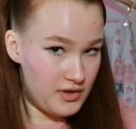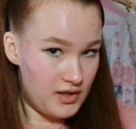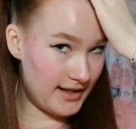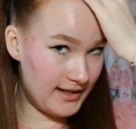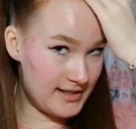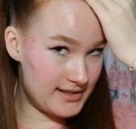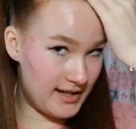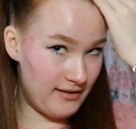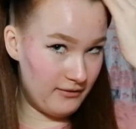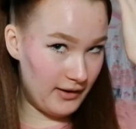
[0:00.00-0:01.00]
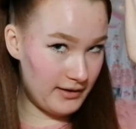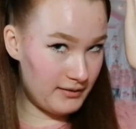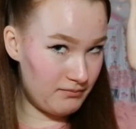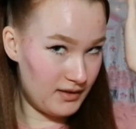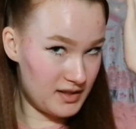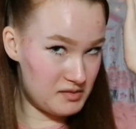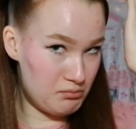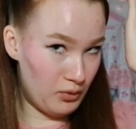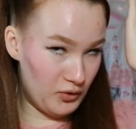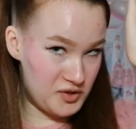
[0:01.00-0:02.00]
I at least have like these
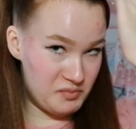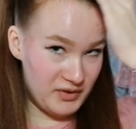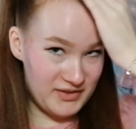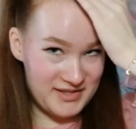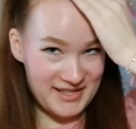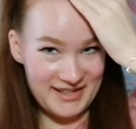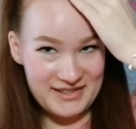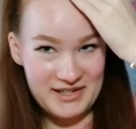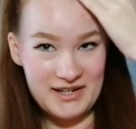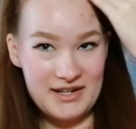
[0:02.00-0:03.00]
bald spots here